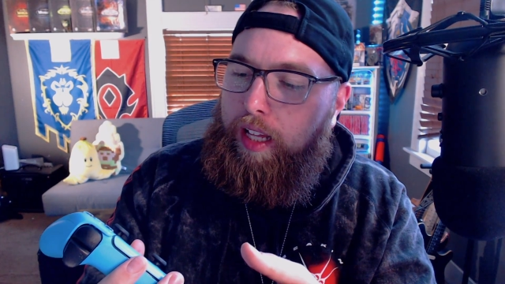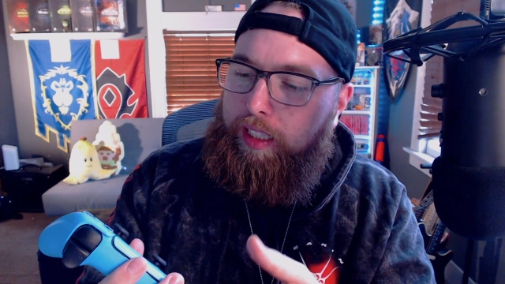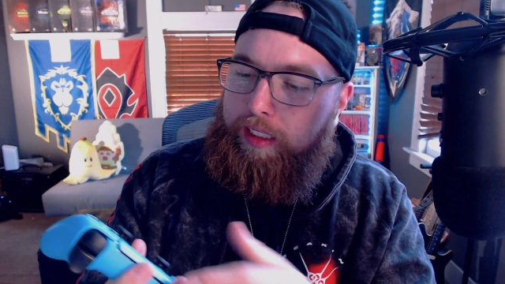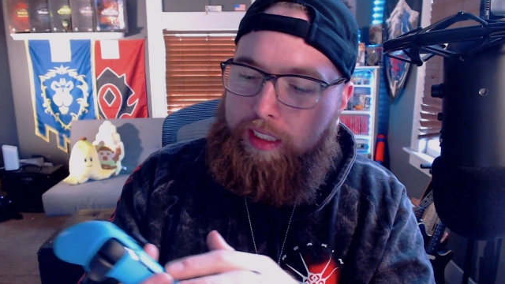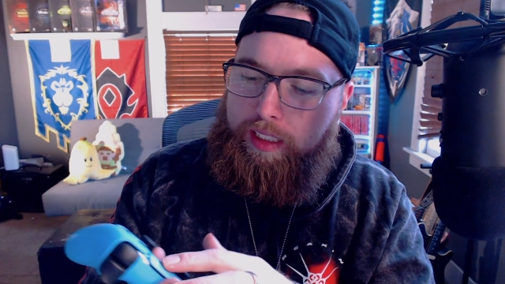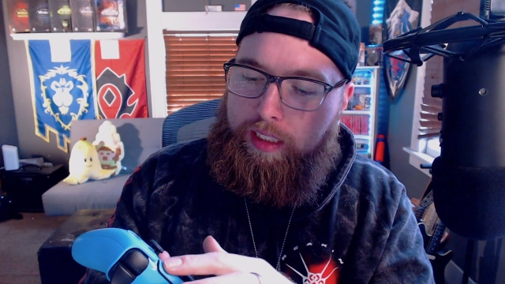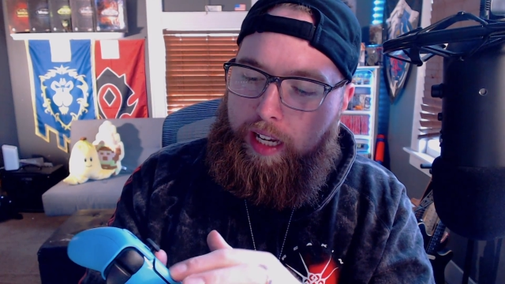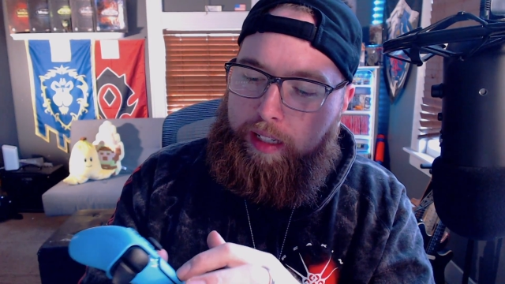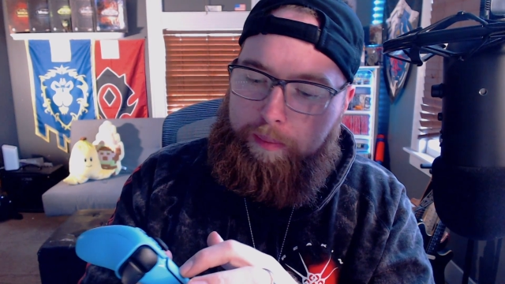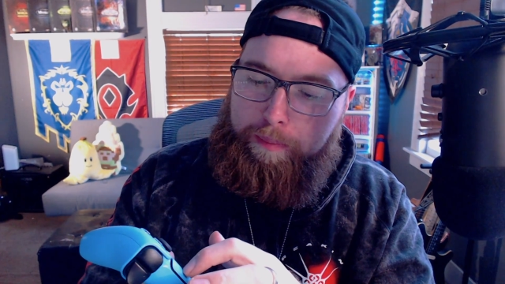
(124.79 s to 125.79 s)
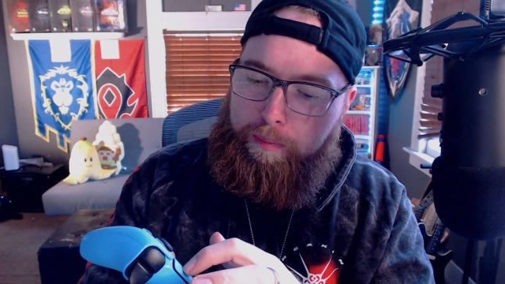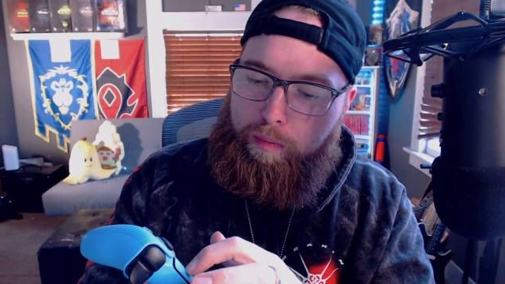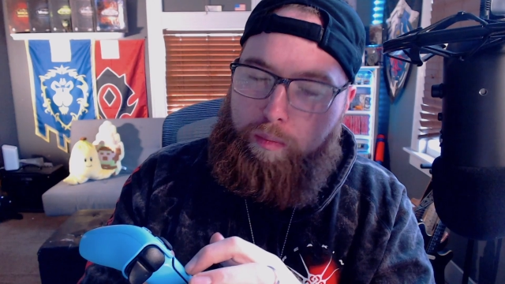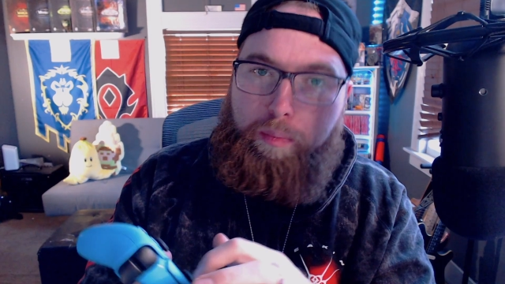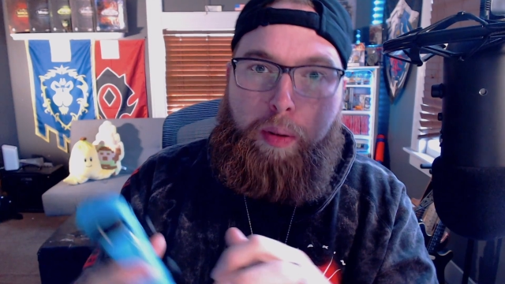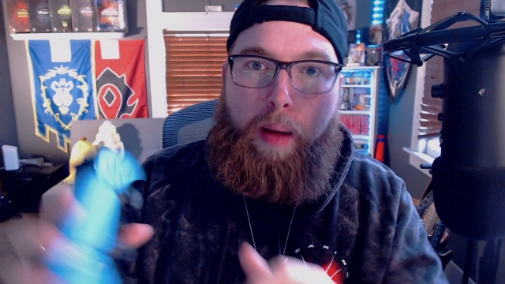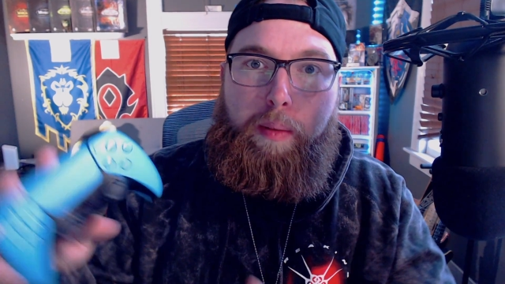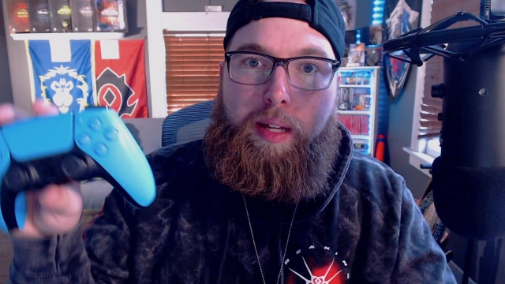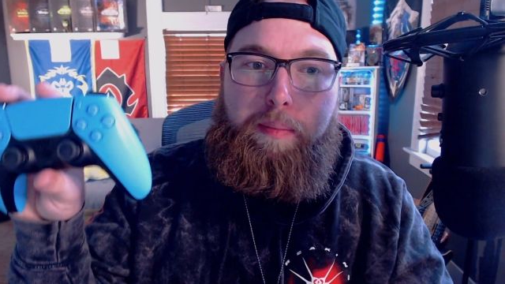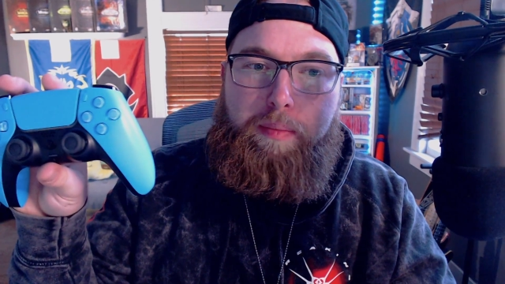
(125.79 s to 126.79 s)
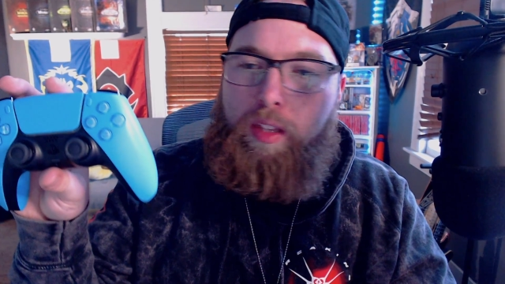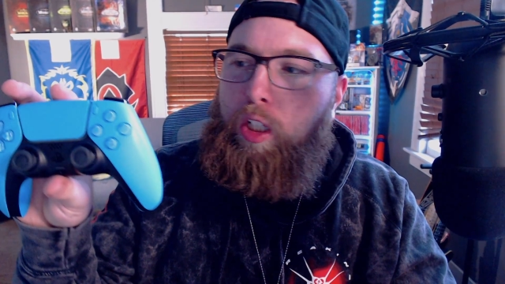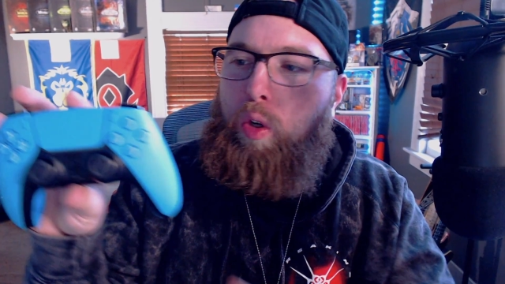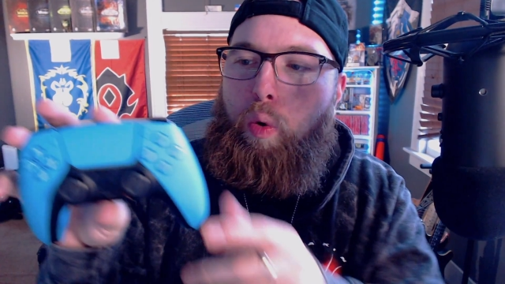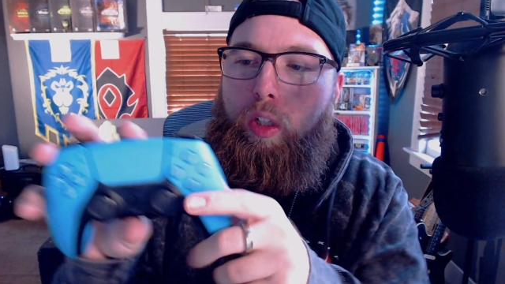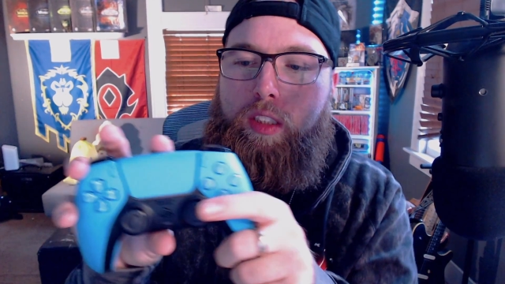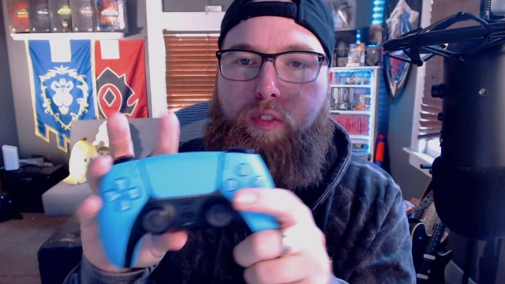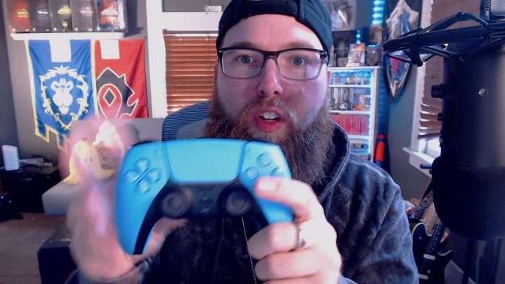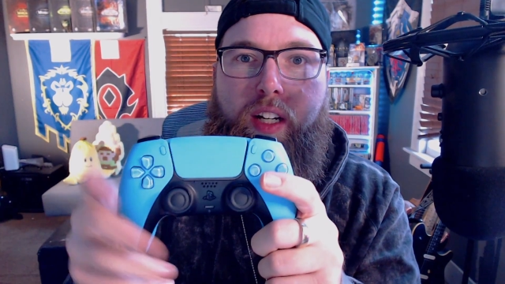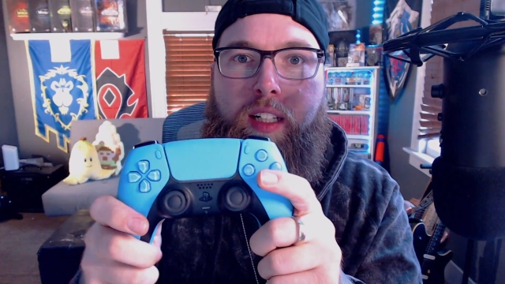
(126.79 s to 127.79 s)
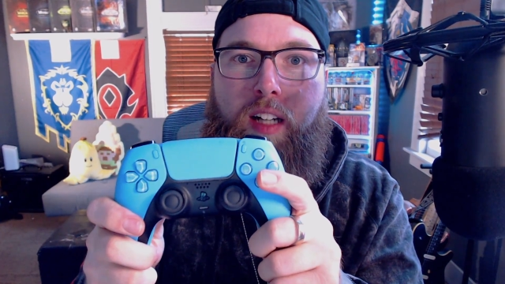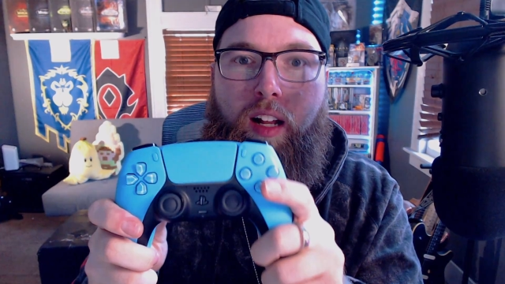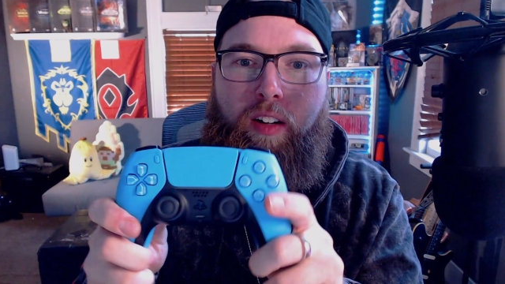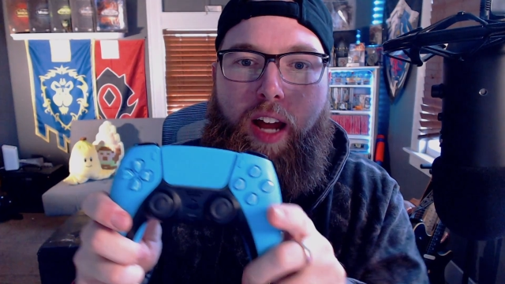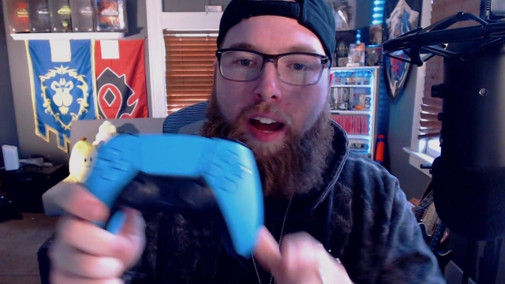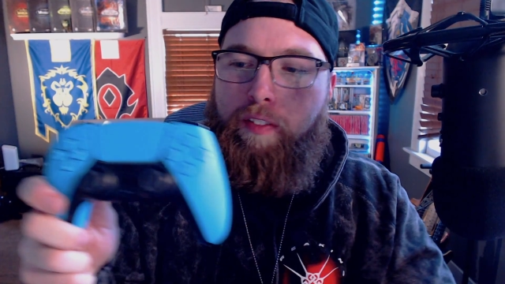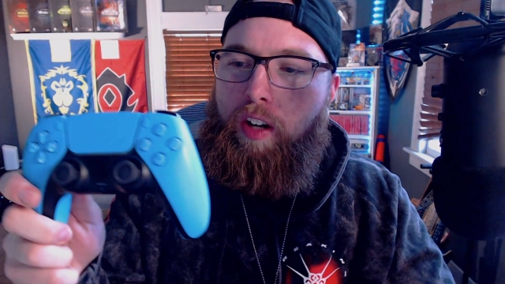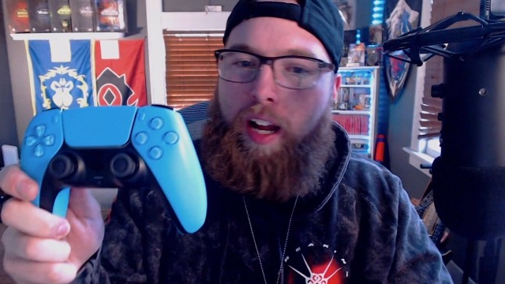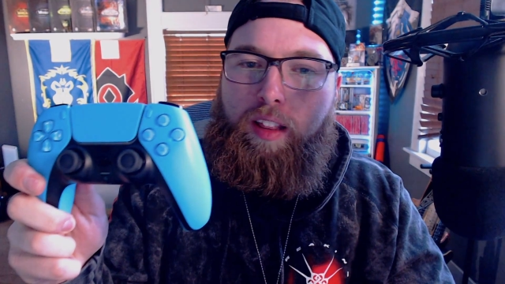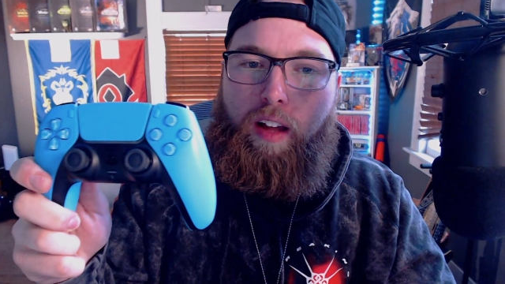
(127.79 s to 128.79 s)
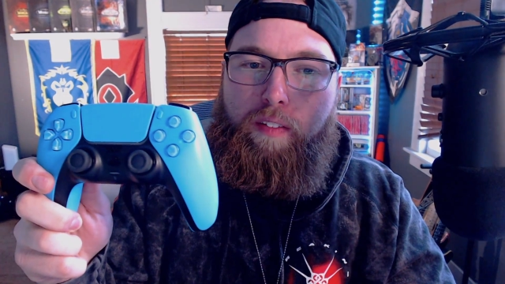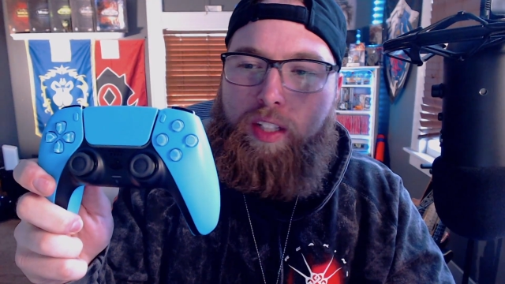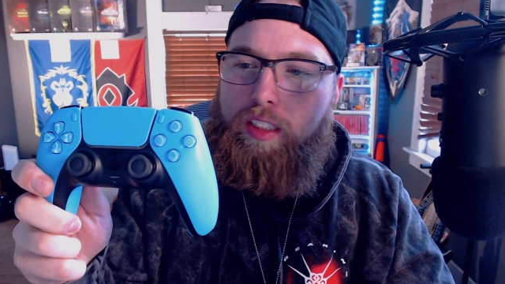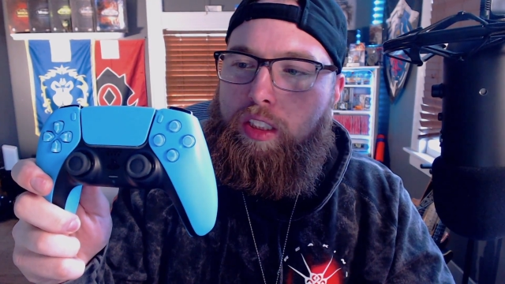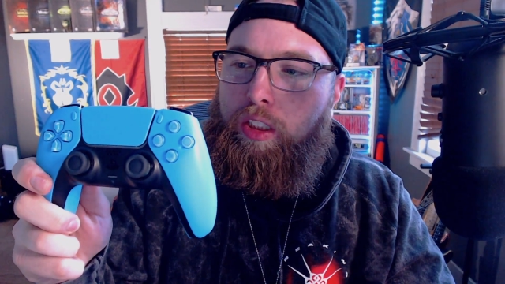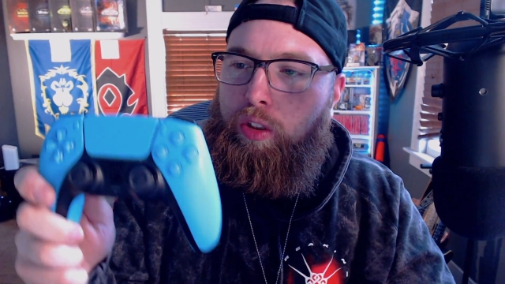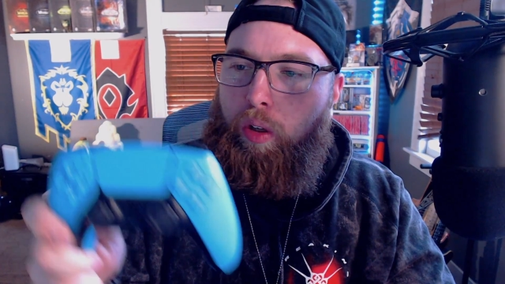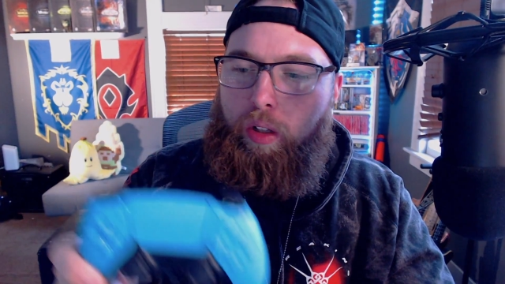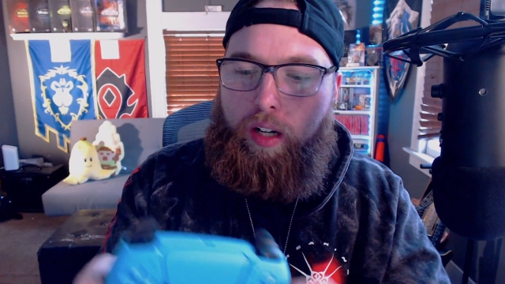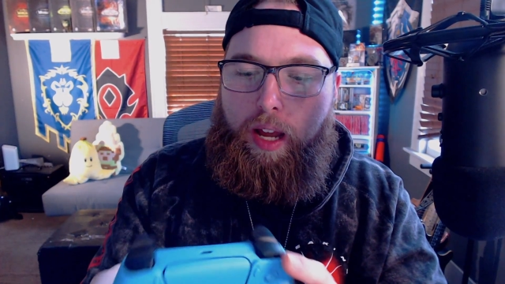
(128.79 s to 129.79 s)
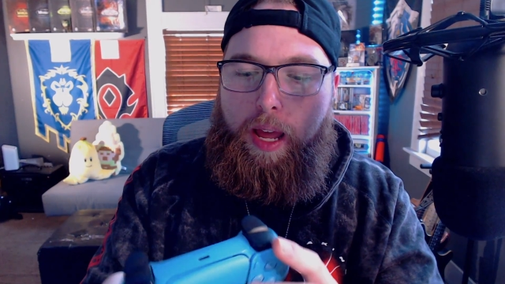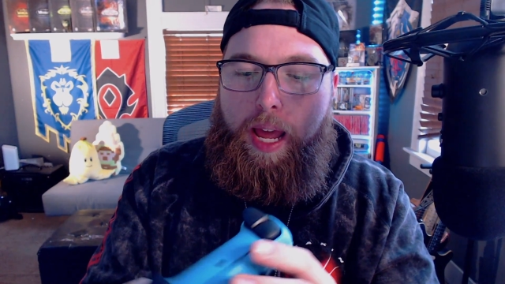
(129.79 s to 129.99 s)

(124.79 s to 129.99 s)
This is like probably the coolest freaking color ever. I love this controller.